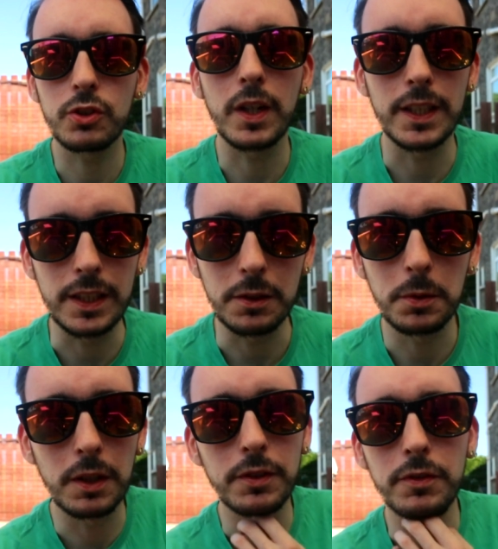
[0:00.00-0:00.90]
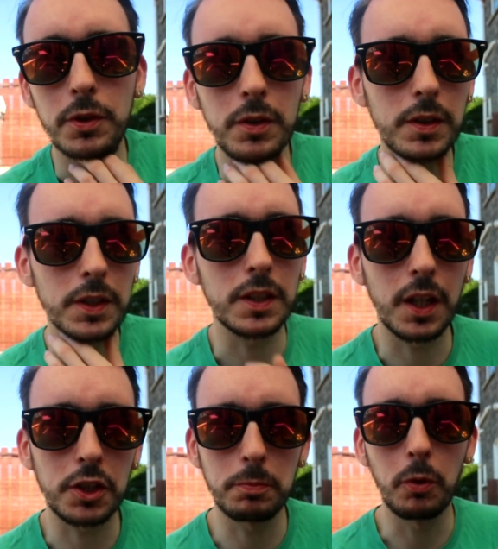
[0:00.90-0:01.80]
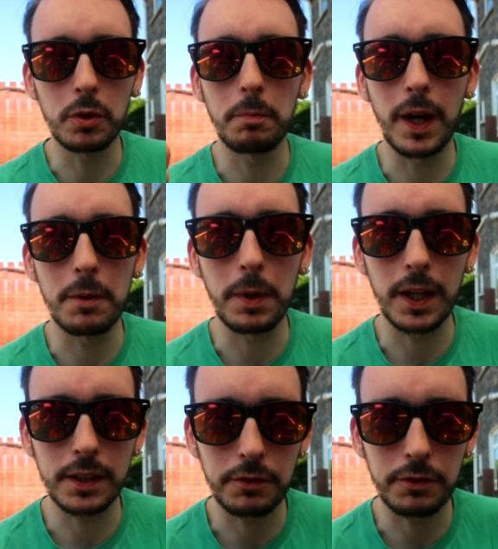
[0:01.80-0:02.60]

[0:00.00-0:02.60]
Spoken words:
not ideal if you've got like a small compact bag.